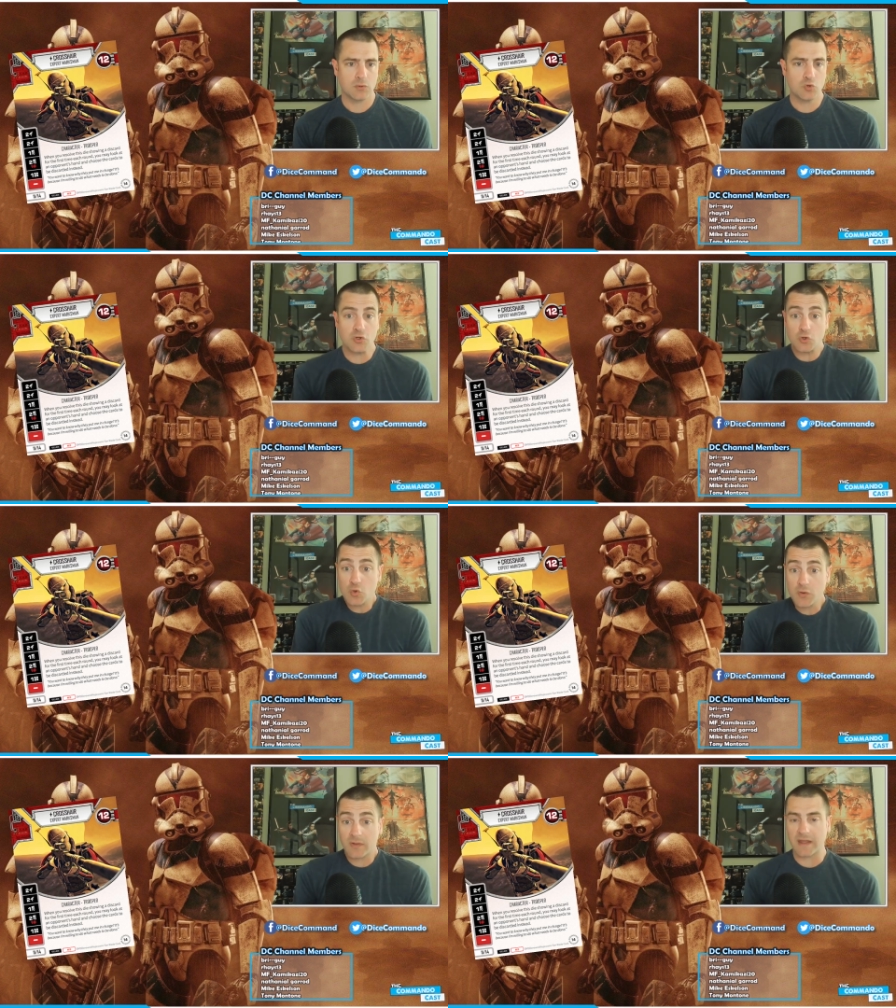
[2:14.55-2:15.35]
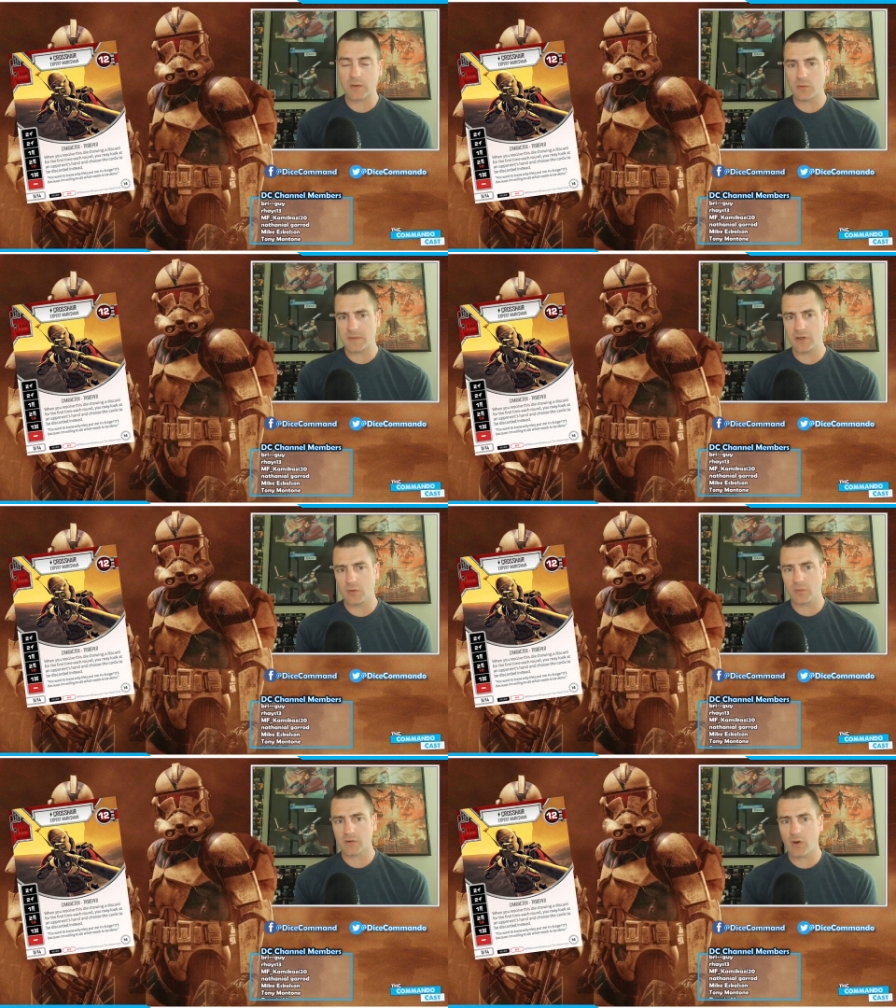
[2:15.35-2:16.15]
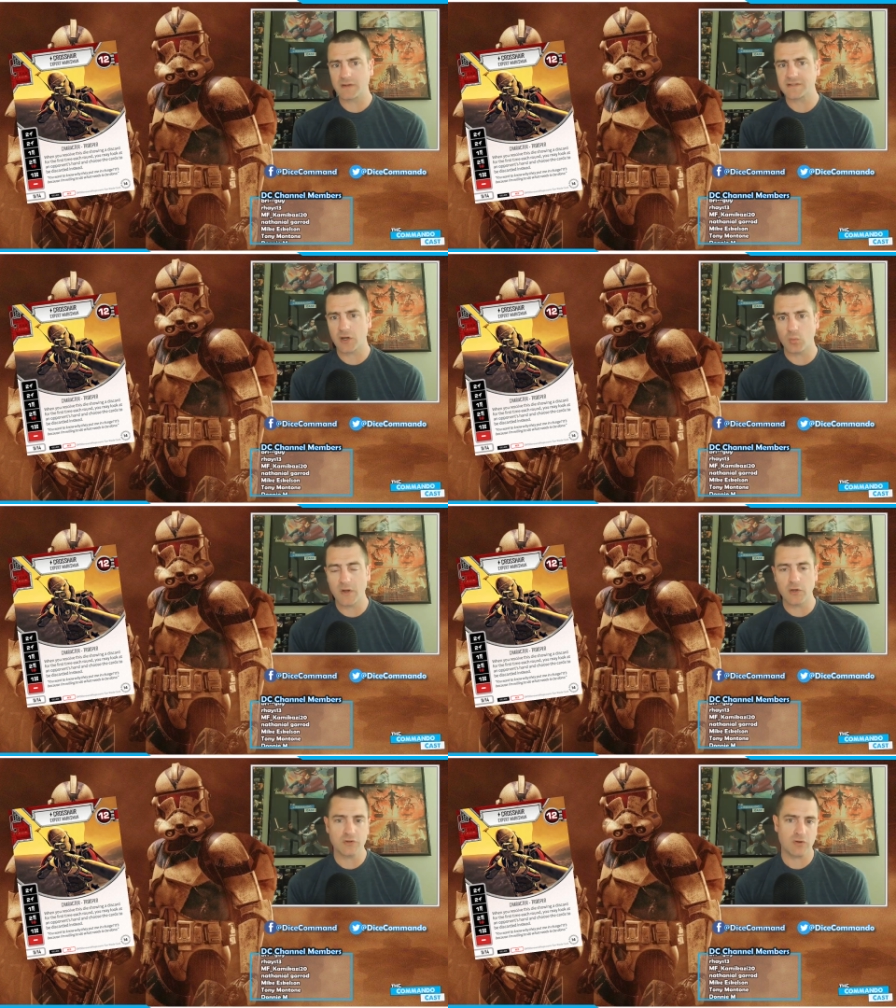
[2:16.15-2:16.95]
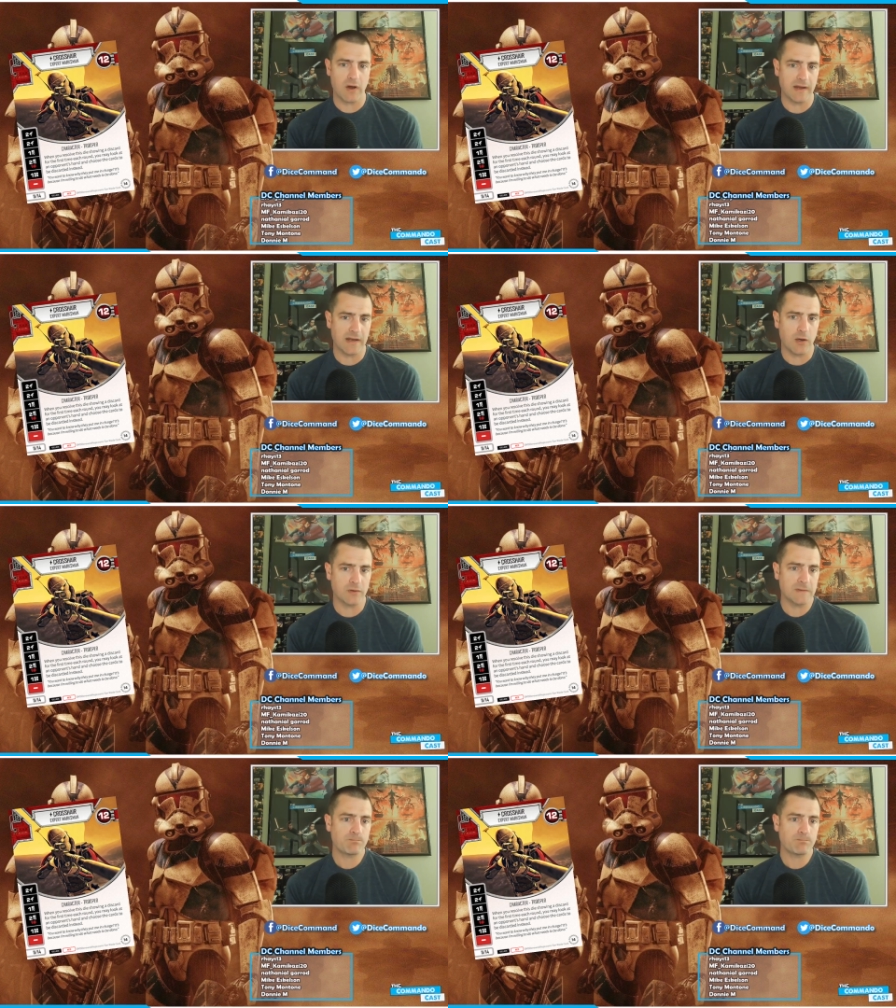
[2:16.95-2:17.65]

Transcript: who you think would be good with Crosshair, what you're trying out